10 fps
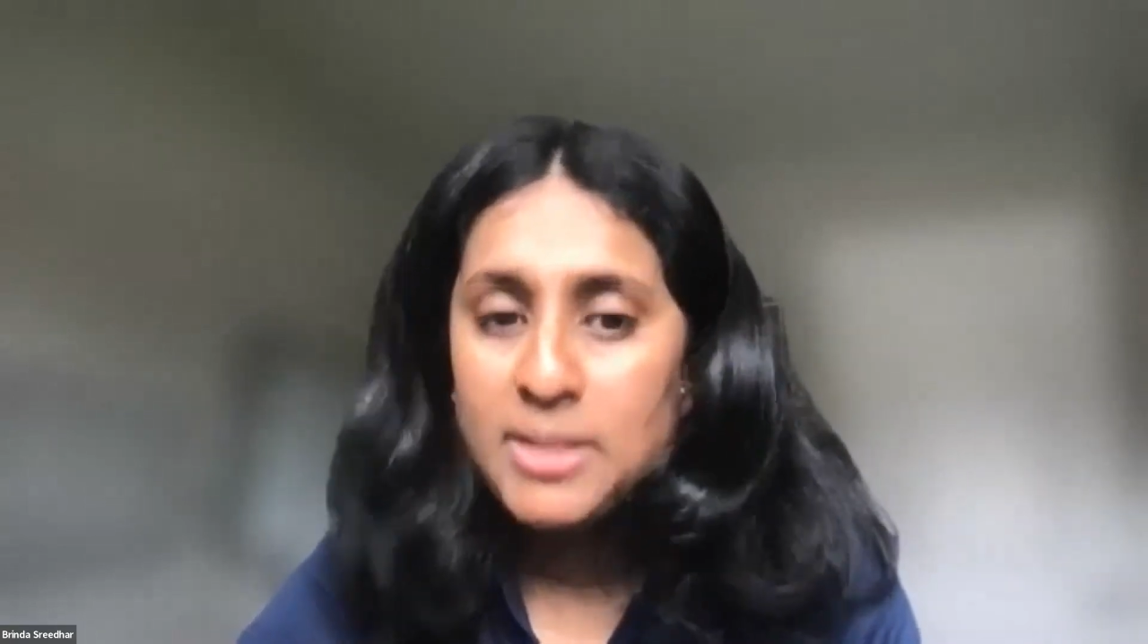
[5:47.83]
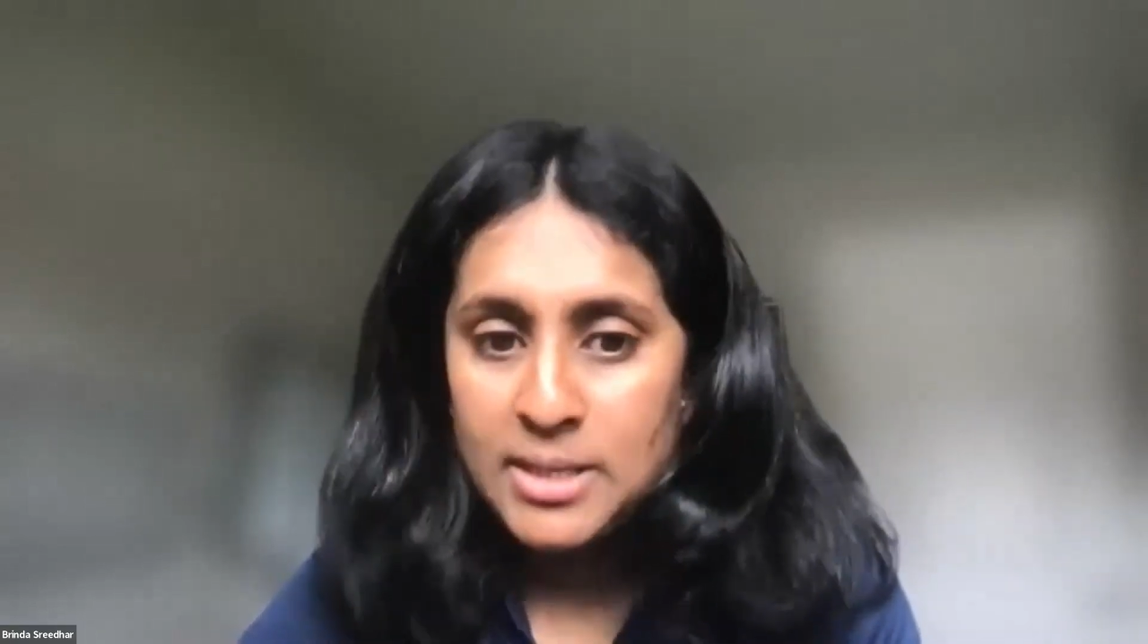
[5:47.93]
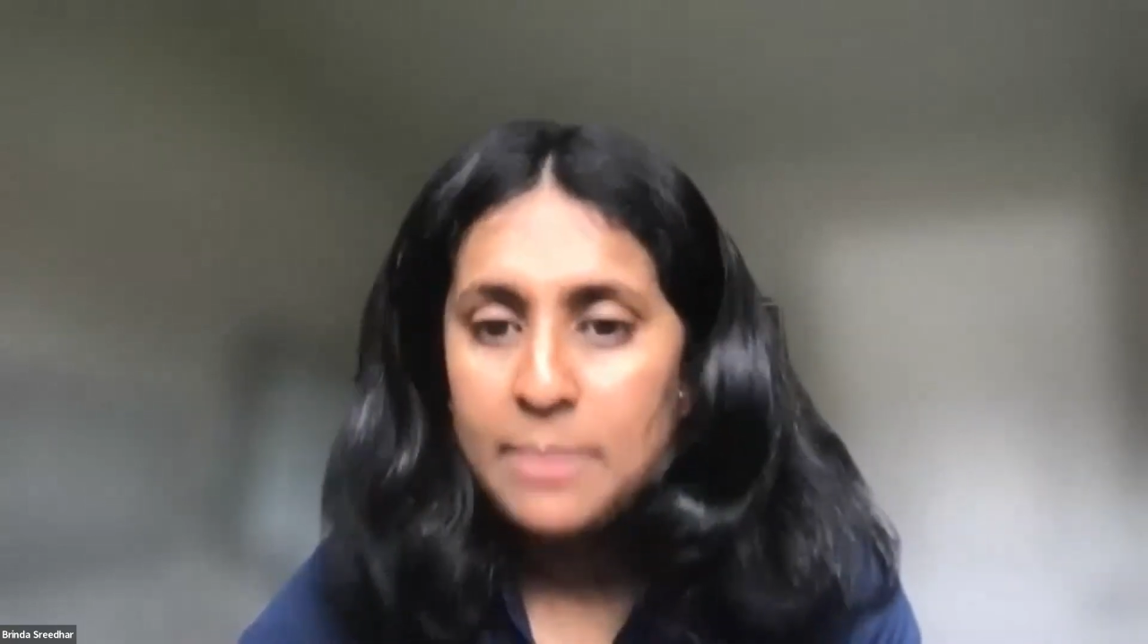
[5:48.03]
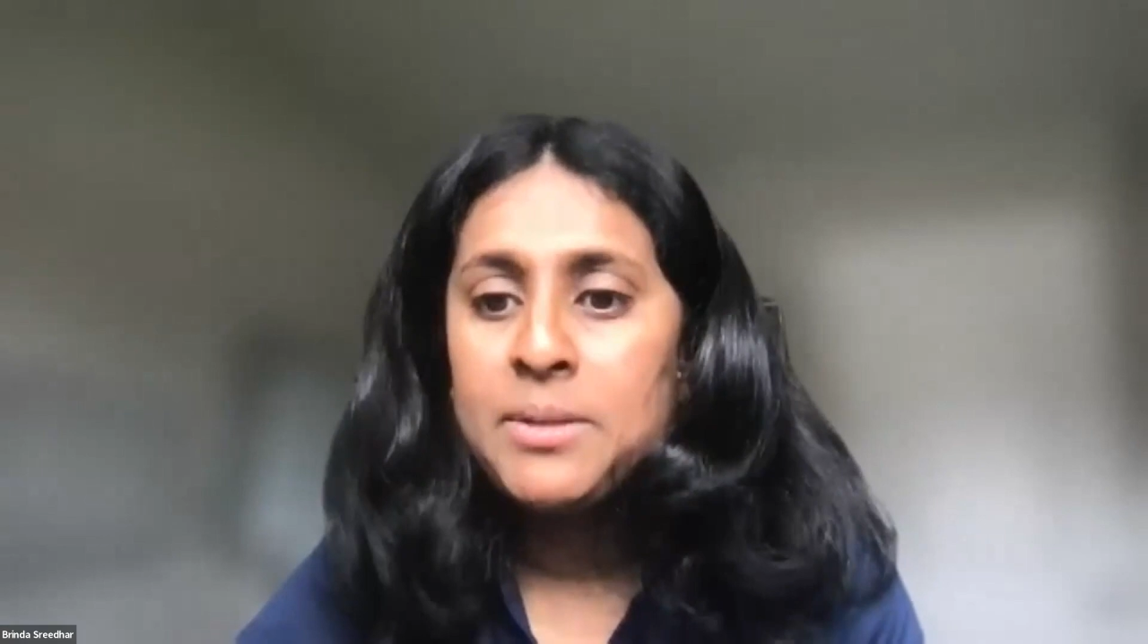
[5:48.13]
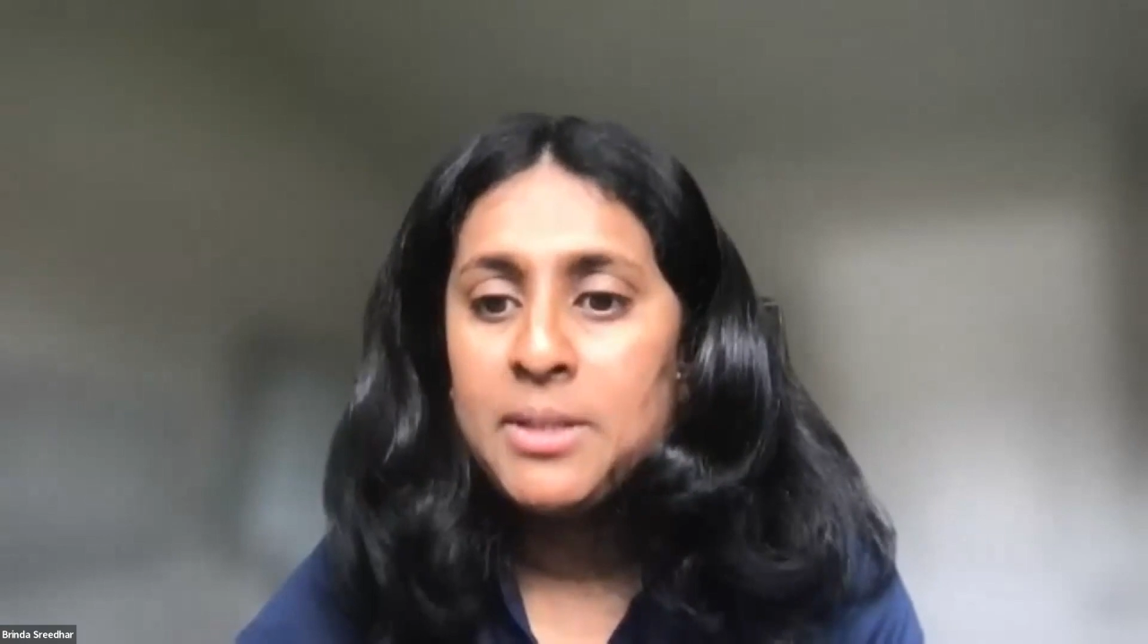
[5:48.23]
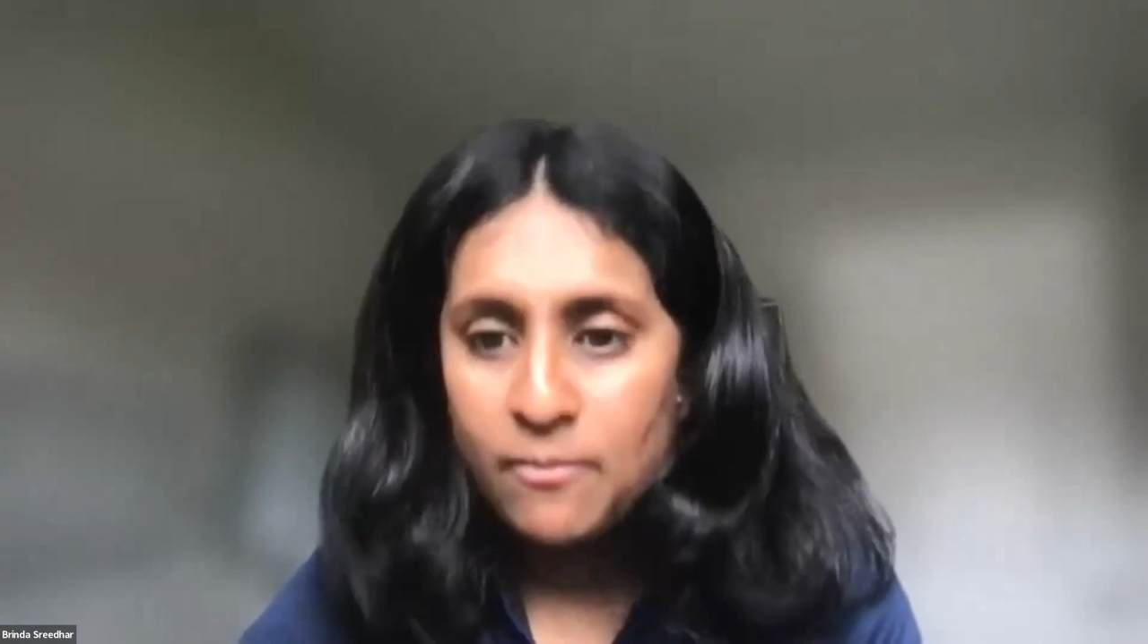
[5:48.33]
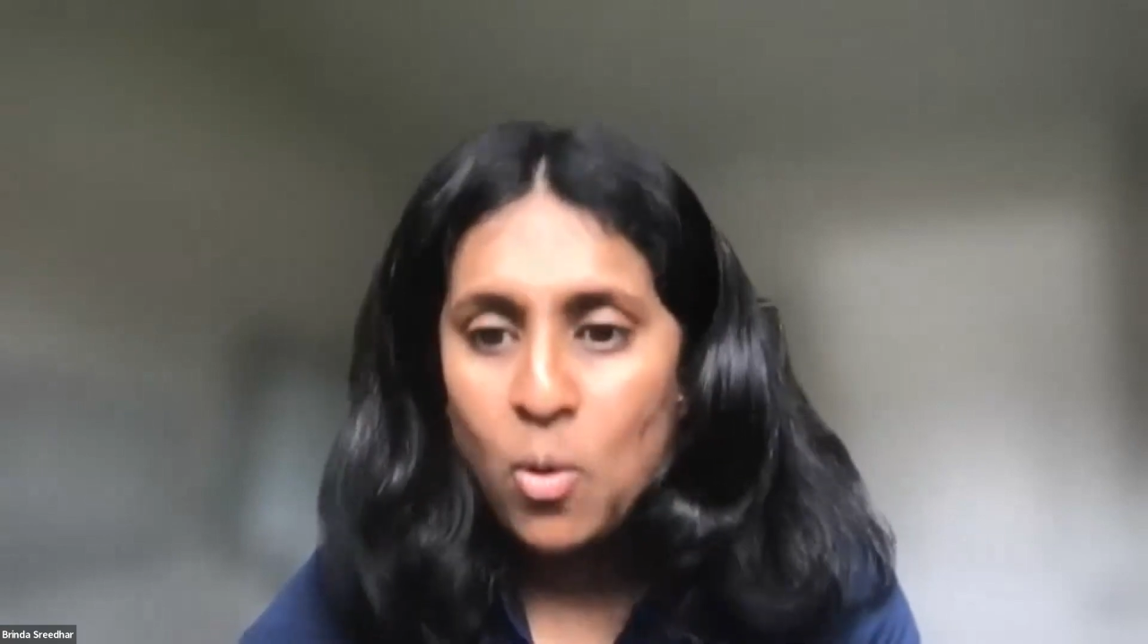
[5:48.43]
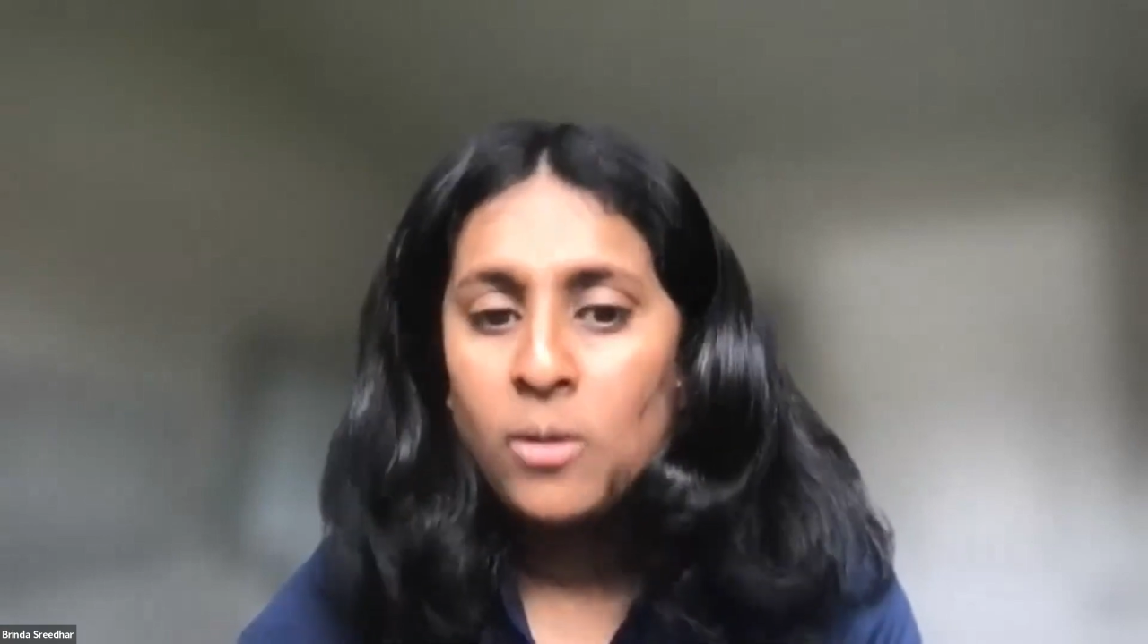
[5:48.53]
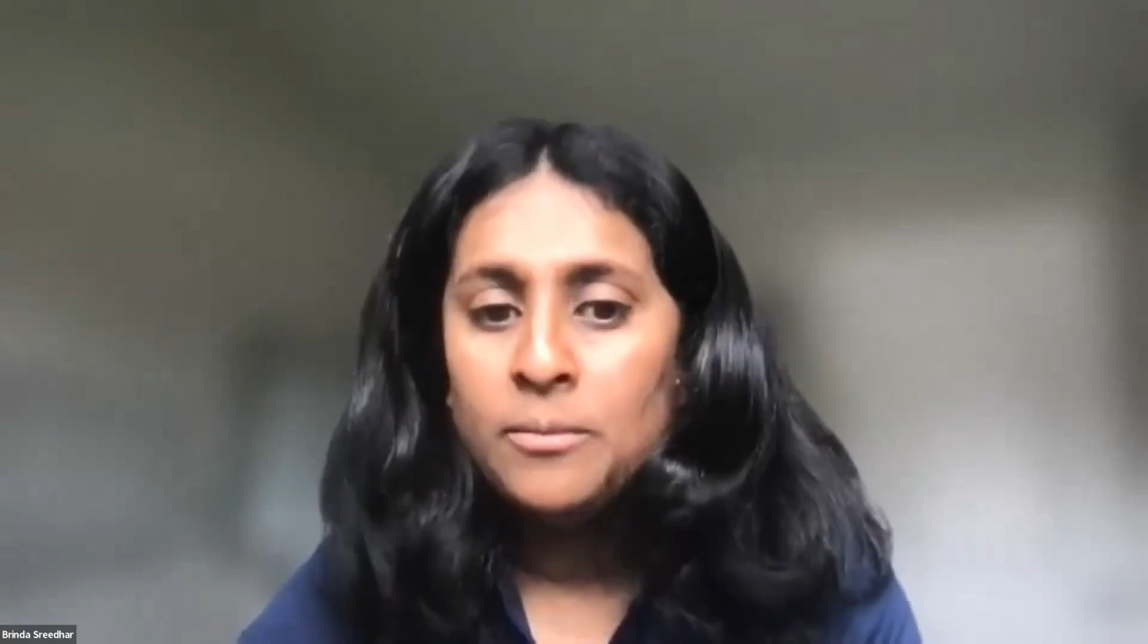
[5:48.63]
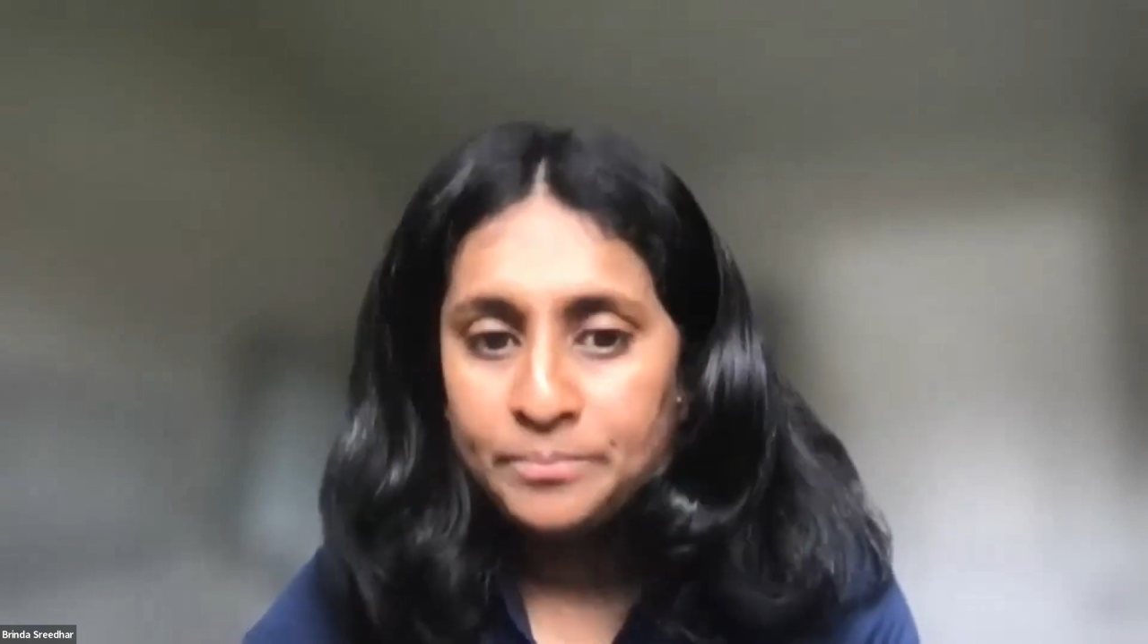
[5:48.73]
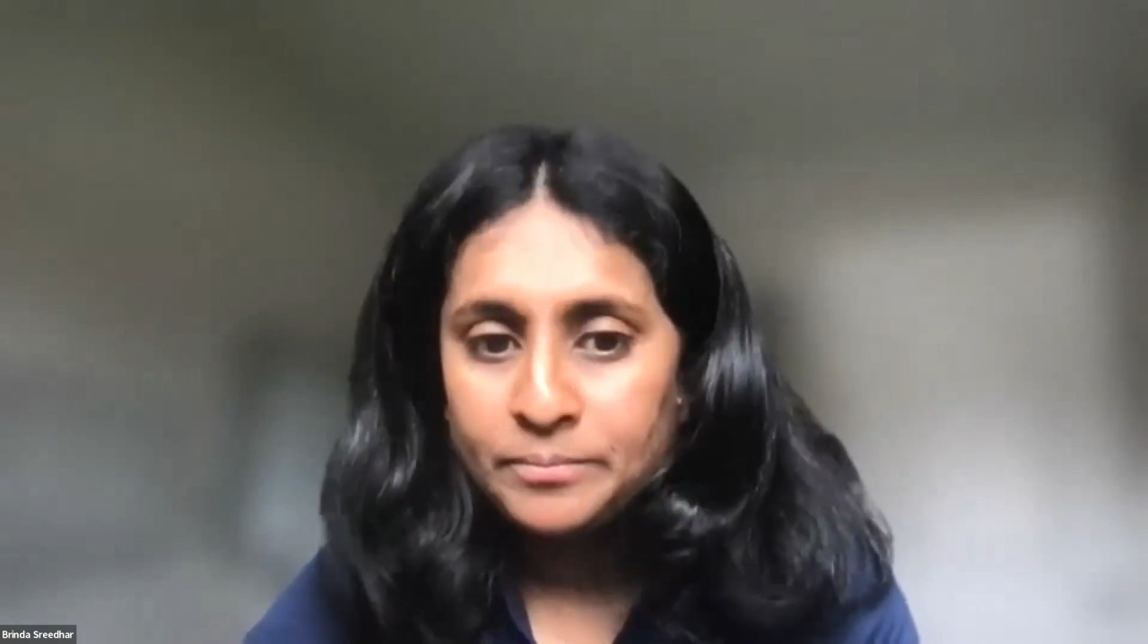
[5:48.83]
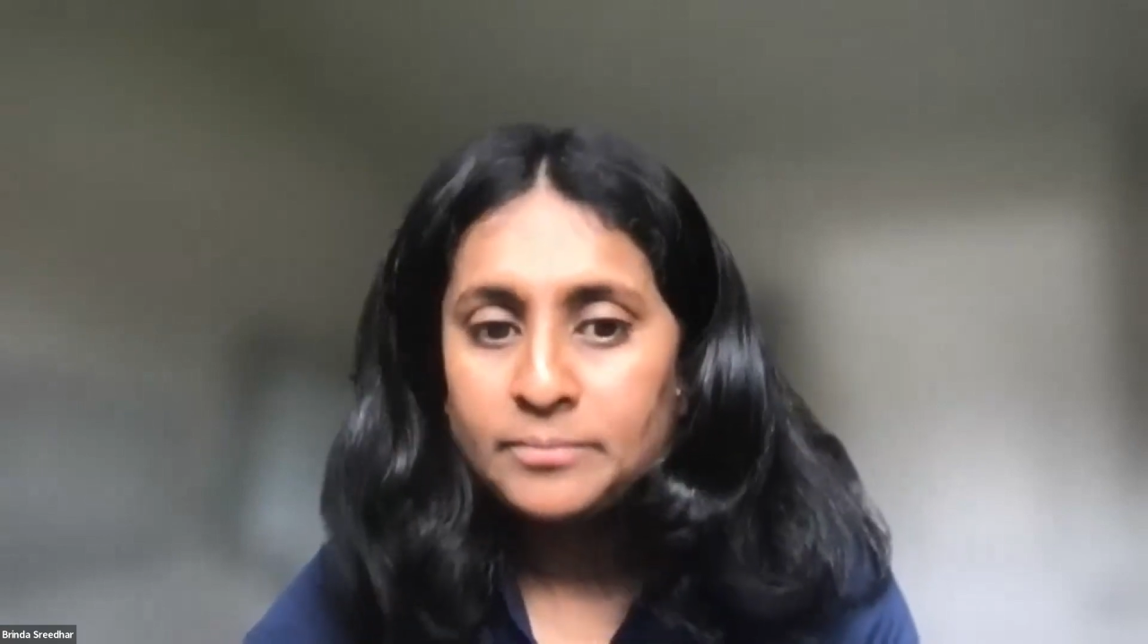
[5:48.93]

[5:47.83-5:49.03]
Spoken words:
steps involve?